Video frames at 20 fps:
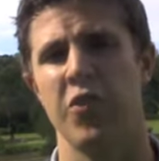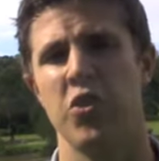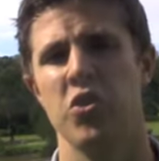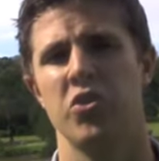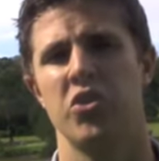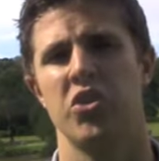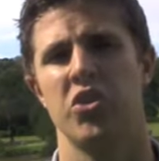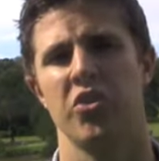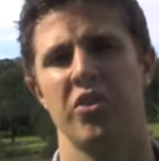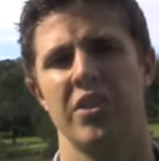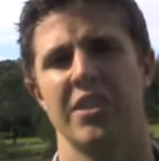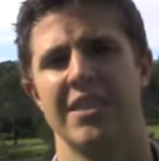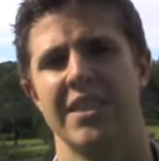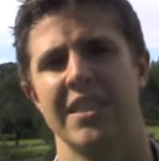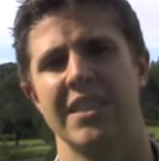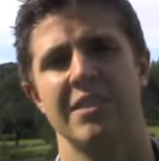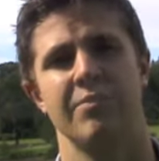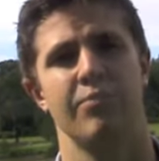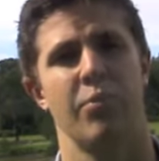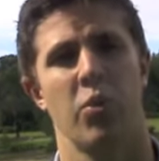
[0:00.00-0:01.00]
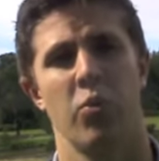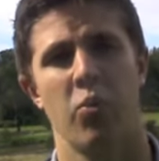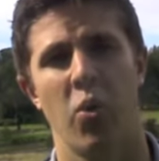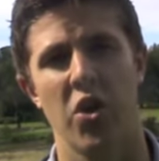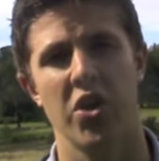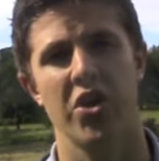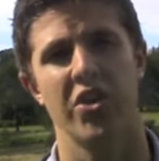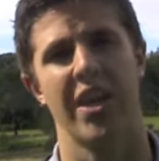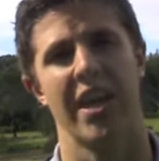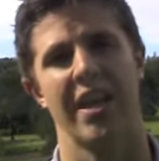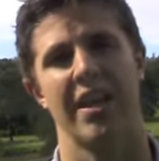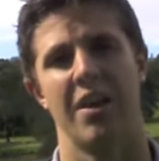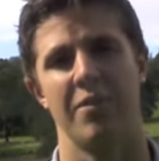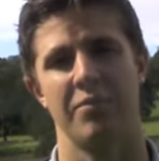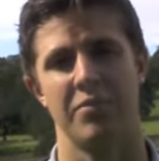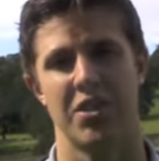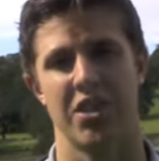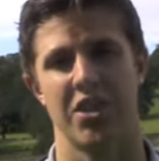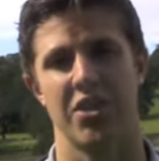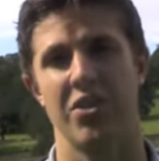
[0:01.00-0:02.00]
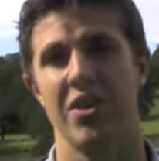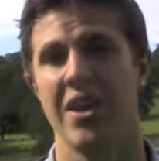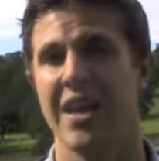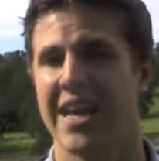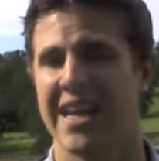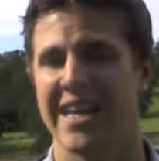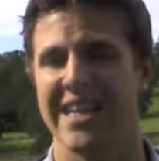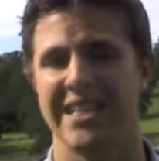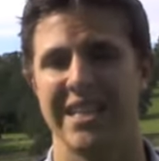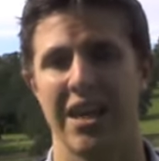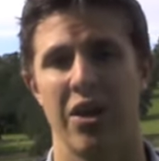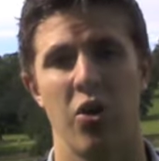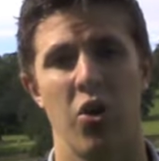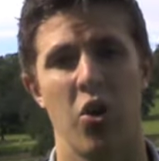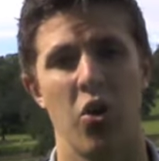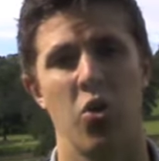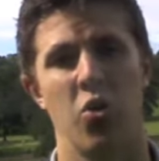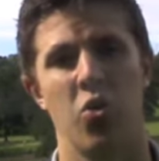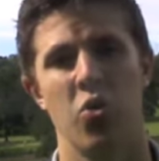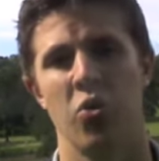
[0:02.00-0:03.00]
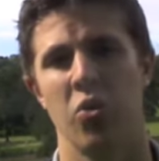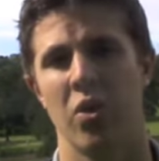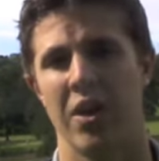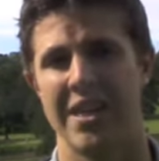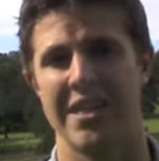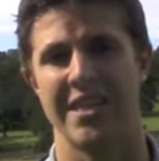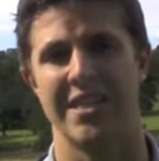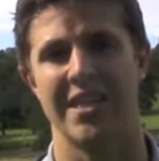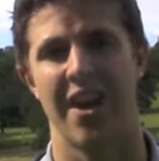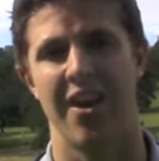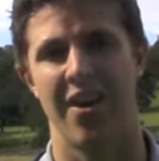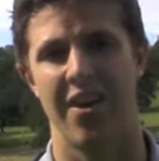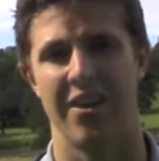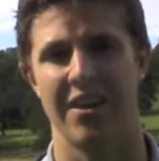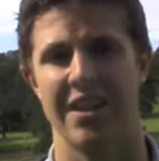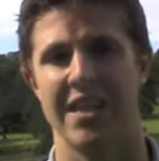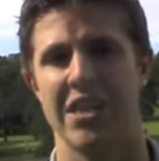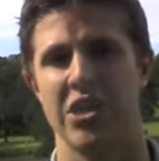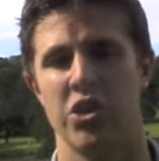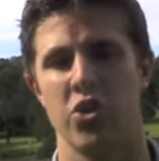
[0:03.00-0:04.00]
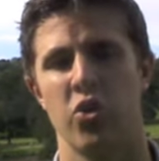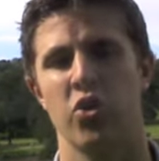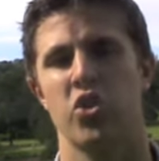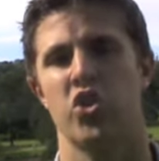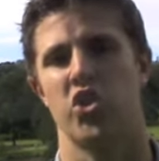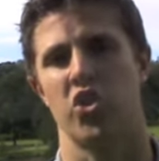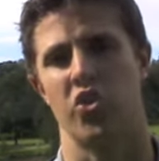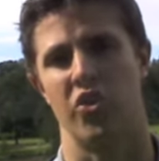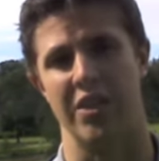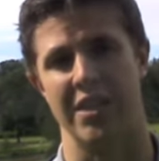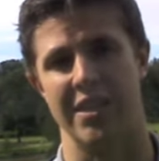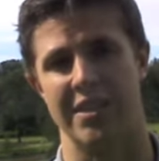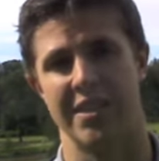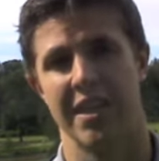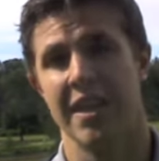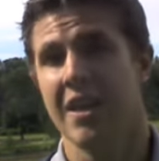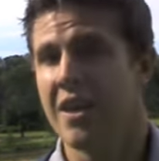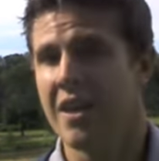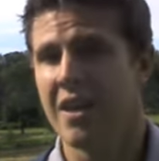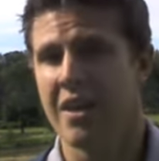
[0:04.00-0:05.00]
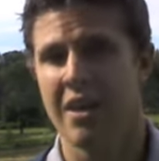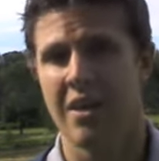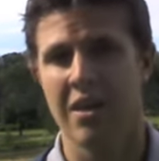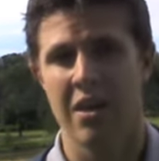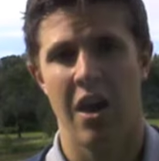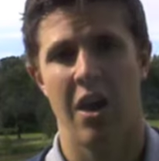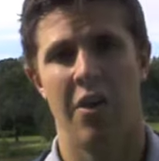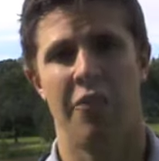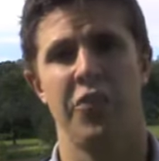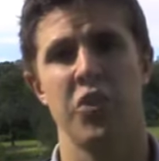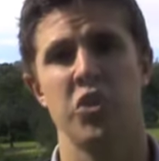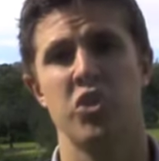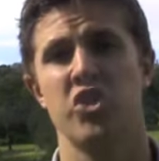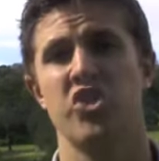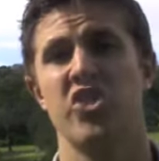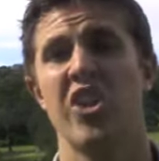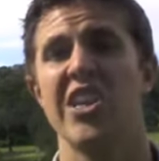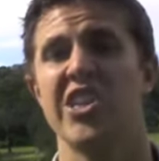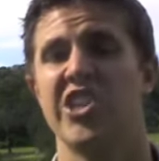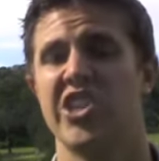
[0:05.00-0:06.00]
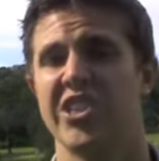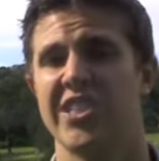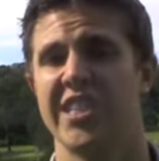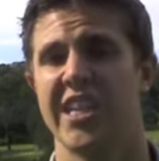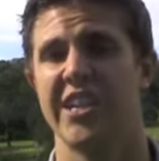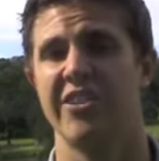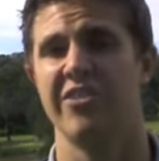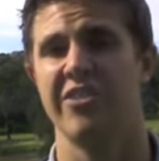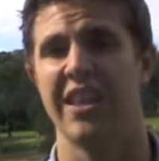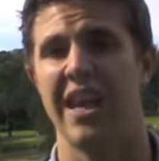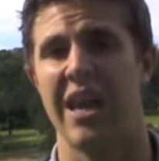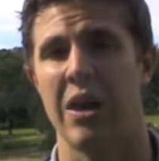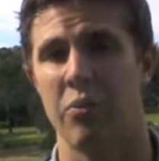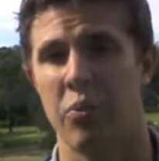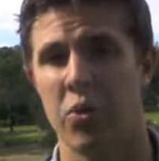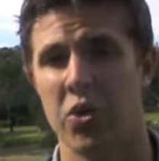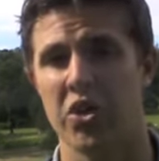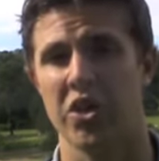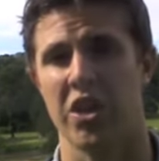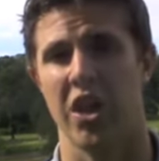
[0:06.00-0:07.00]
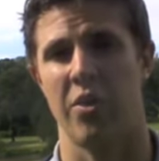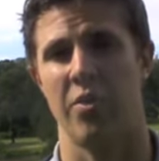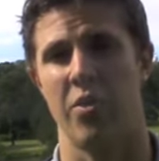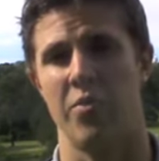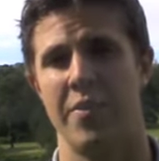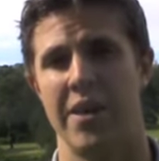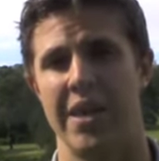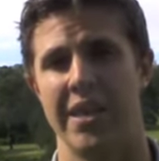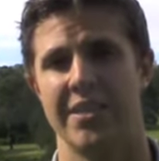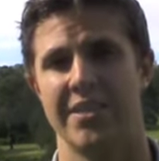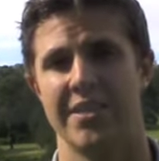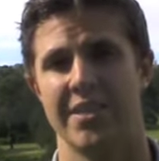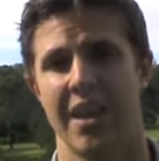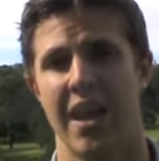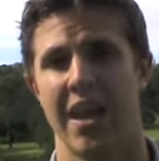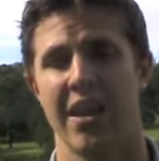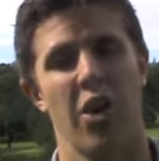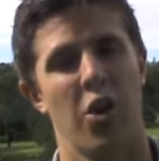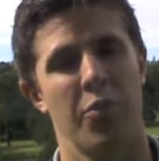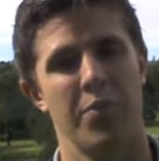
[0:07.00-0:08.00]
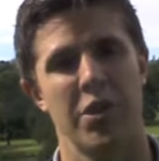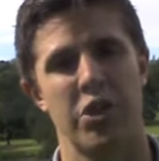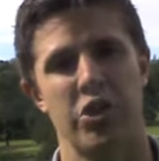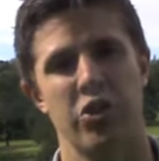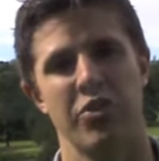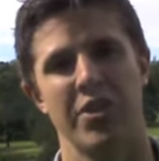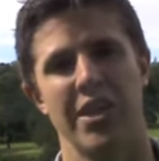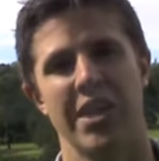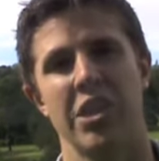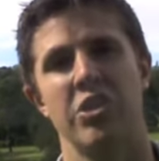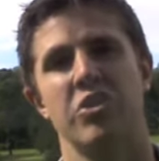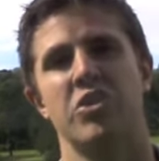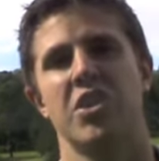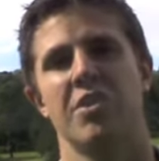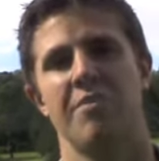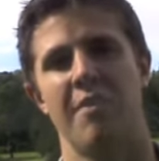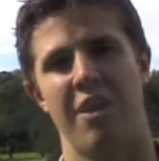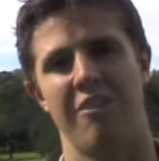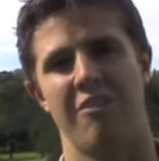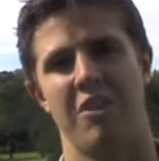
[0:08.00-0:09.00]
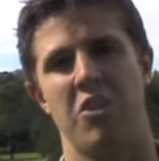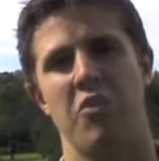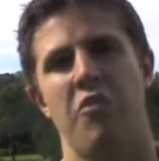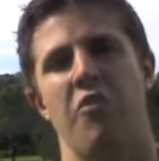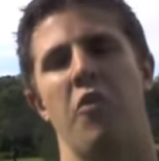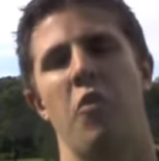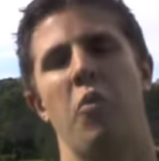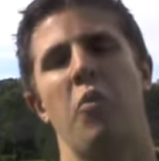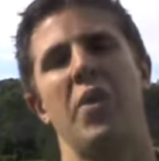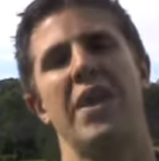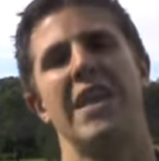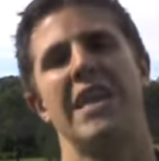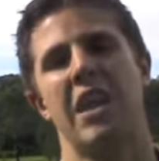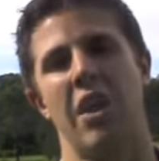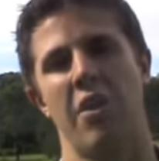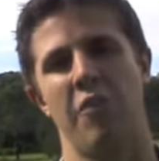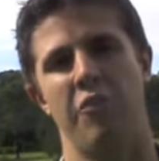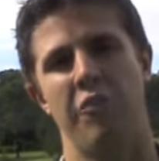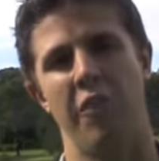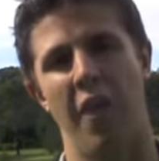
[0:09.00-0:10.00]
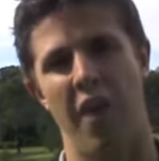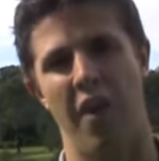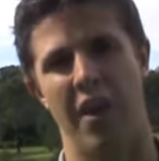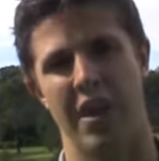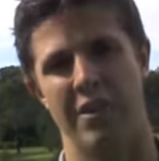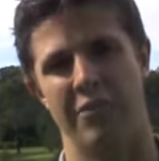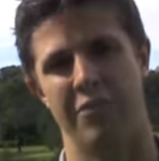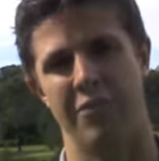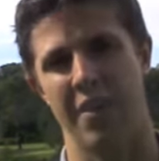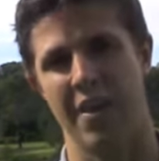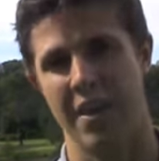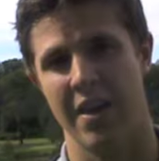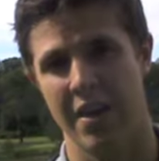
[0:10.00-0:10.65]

food choices, but what you get up to is all entirely your choice. A few stretches here and there wouldn't go amiss, and I'll be joining you tomorrow for week five,